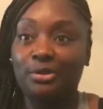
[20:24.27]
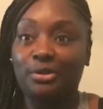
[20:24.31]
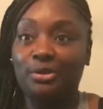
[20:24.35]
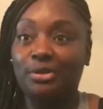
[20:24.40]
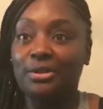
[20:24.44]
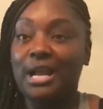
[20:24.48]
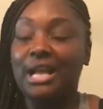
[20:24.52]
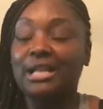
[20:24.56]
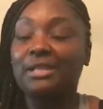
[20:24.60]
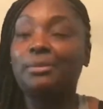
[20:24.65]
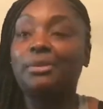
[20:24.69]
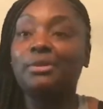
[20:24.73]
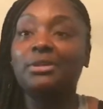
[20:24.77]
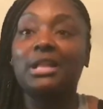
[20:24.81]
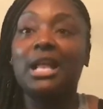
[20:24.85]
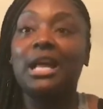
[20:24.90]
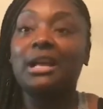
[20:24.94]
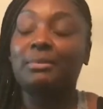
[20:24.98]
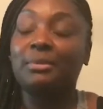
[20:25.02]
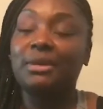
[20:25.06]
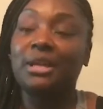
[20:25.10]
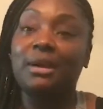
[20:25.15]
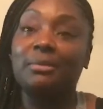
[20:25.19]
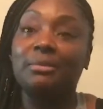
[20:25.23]
You're not supposed to
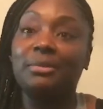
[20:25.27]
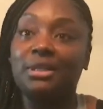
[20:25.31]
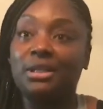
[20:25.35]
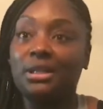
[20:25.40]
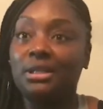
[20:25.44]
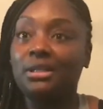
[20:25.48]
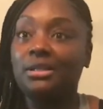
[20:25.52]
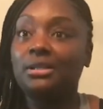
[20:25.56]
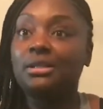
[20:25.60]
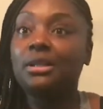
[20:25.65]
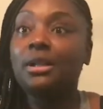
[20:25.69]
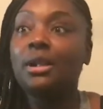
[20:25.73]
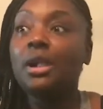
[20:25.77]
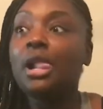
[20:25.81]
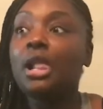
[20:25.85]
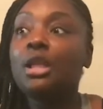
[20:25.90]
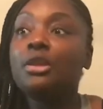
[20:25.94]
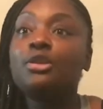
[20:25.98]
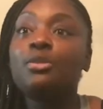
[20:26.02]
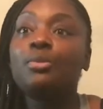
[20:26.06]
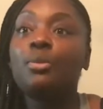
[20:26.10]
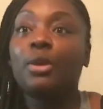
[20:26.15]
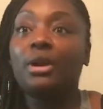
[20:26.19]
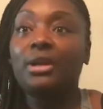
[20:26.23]
lock me up because
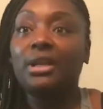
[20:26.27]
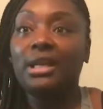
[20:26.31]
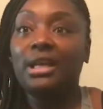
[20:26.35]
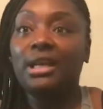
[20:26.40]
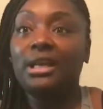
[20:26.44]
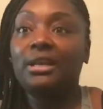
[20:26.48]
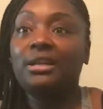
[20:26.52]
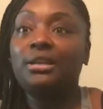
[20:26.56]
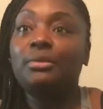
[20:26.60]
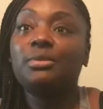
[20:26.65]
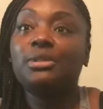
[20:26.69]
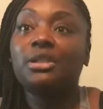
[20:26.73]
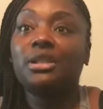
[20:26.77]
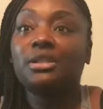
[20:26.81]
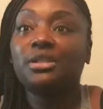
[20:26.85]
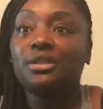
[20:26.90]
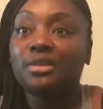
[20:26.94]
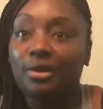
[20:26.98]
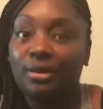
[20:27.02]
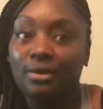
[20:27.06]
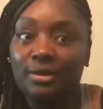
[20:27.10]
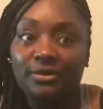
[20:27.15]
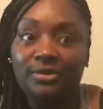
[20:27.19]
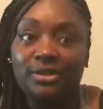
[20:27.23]
you weren't here and it was assault.